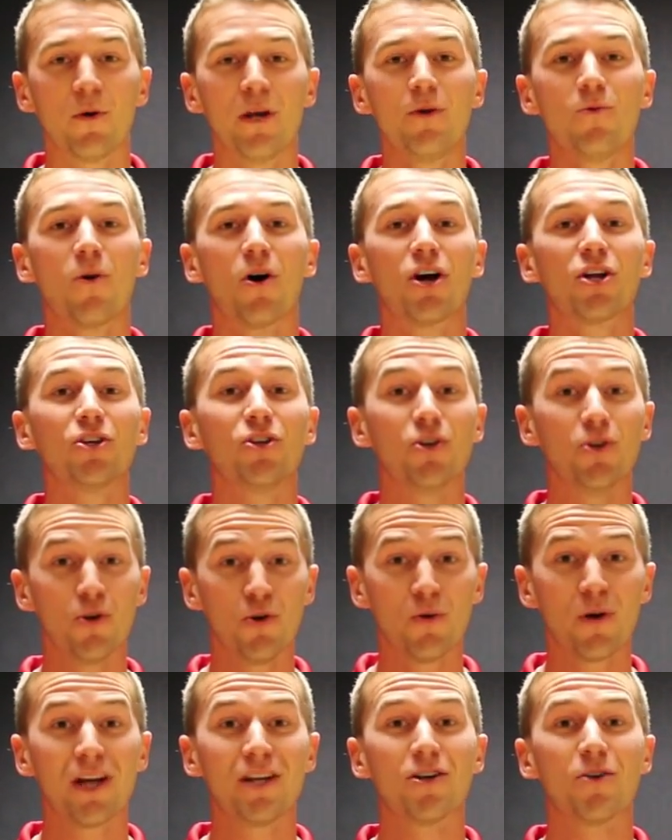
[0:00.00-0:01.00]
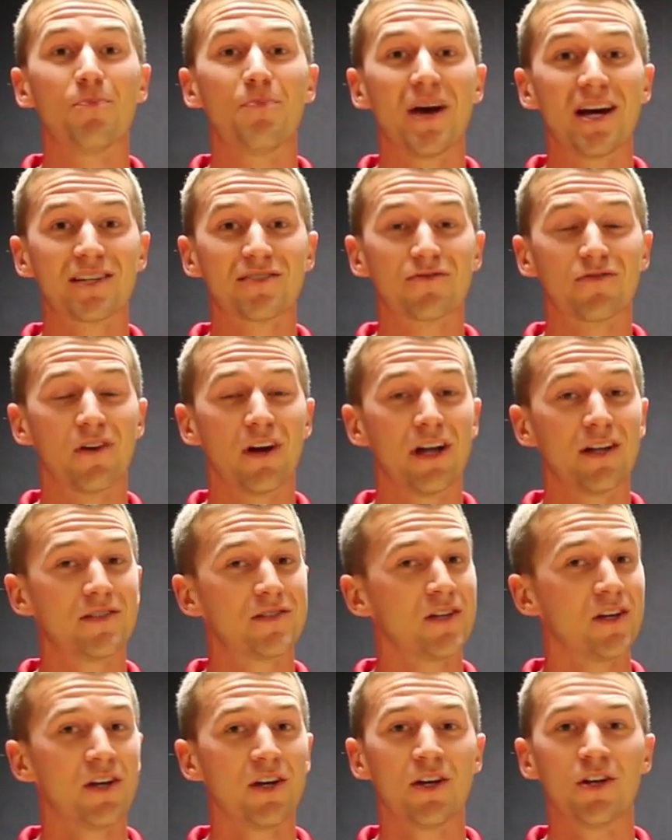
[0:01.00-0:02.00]
We want you and your best
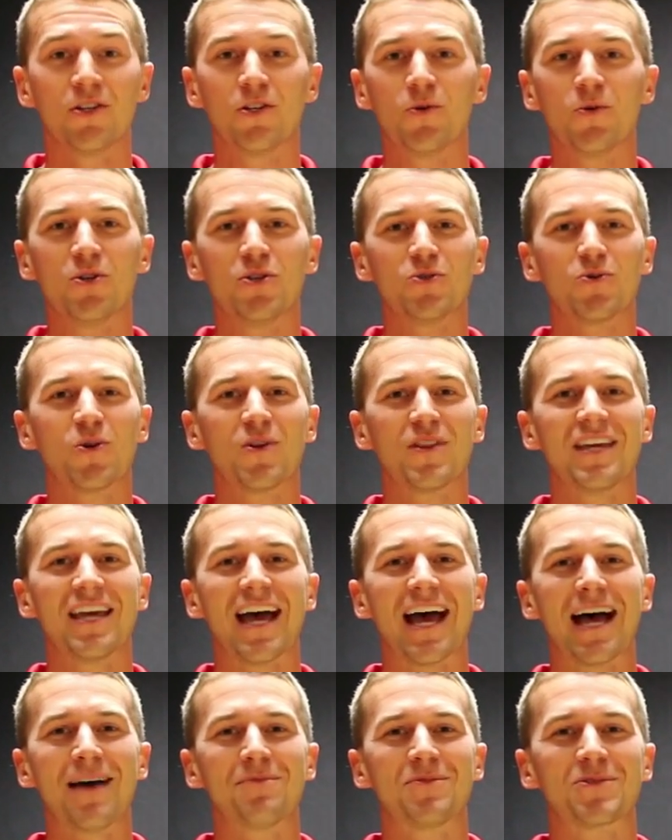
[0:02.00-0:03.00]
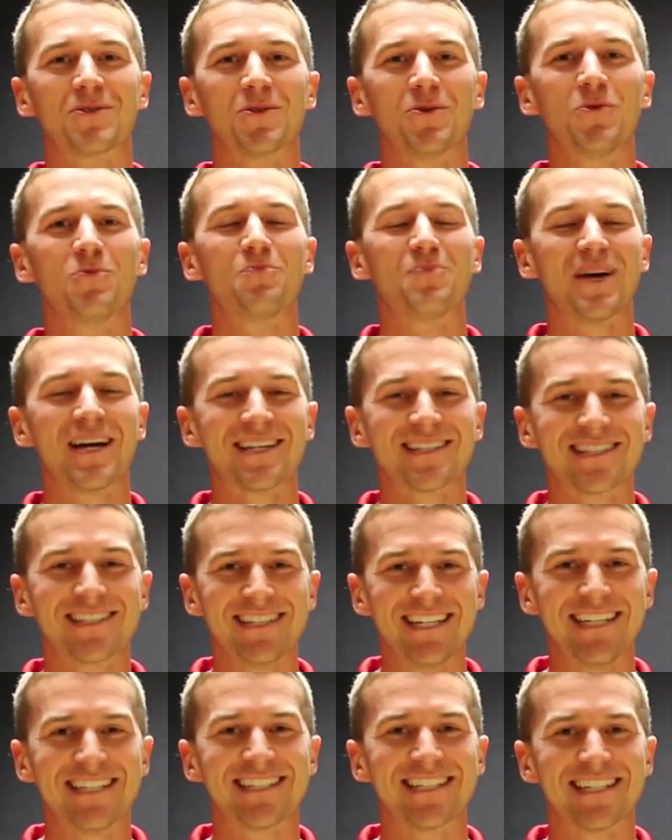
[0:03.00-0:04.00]
friends to enjoy the absolute best
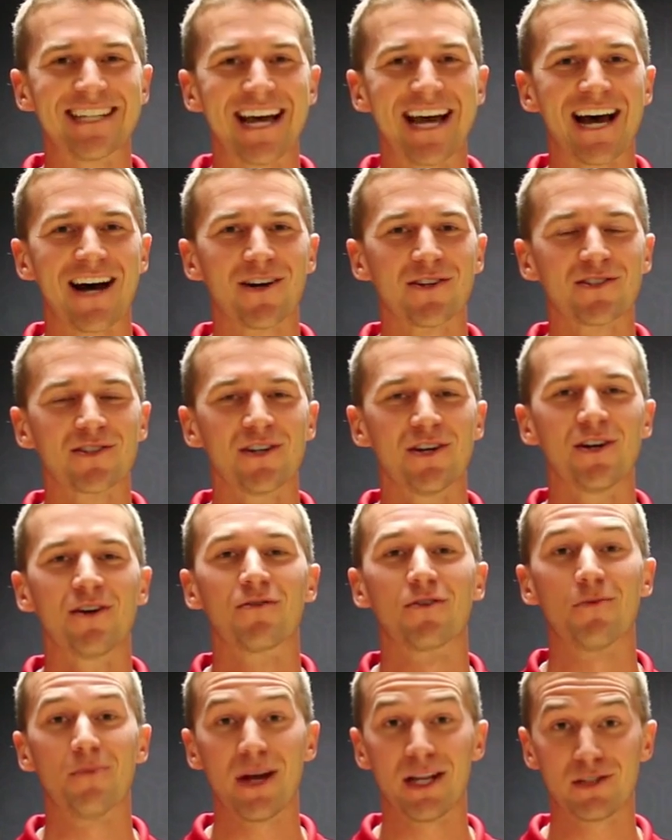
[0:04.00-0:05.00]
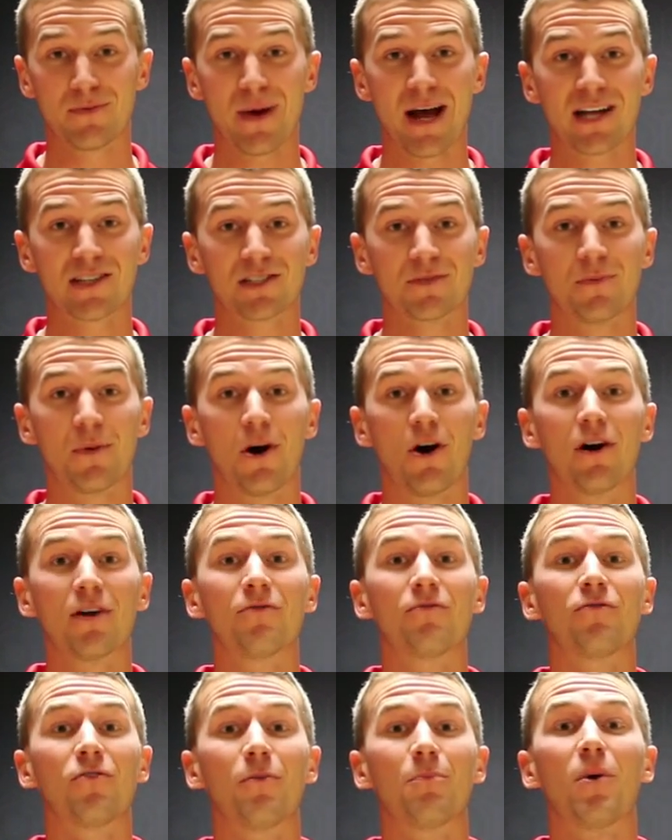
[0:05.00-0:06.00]
seats in the house for men's basketball
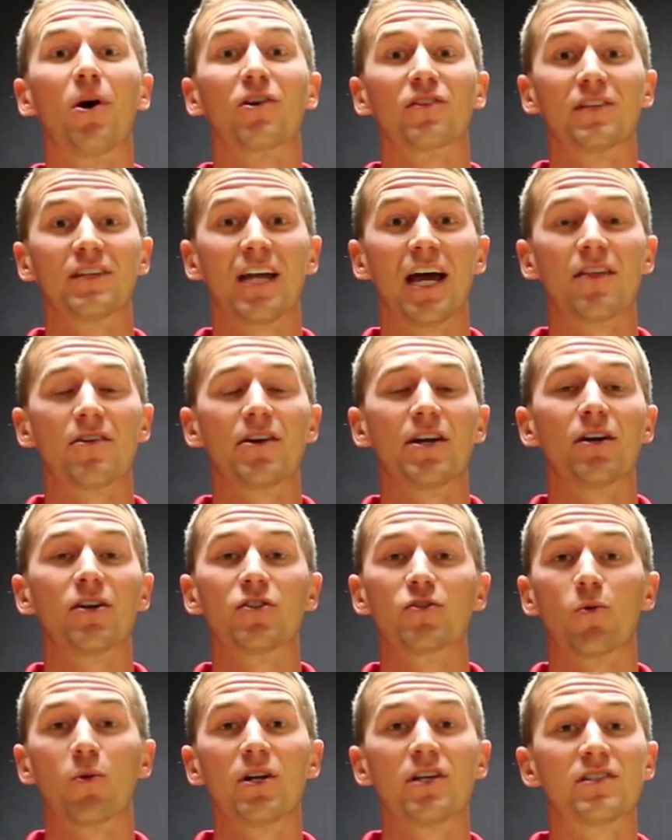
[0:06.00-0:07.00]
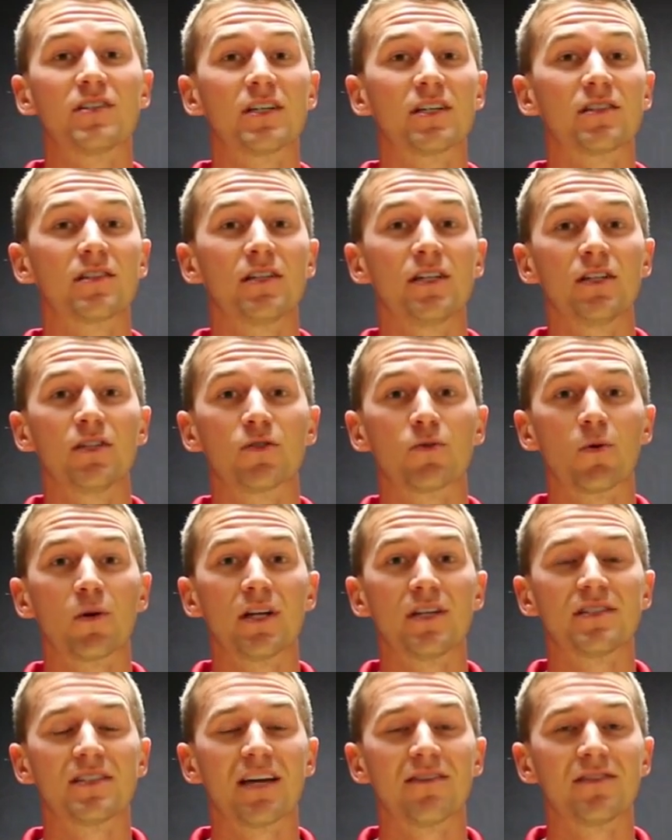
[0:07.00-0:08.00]
and football together here in 2016
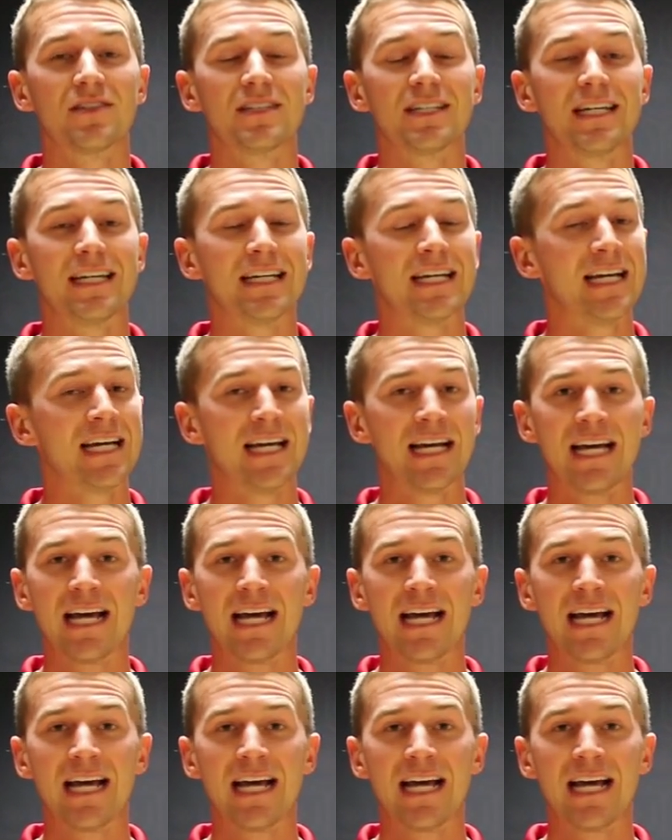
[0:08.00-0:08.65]
2017.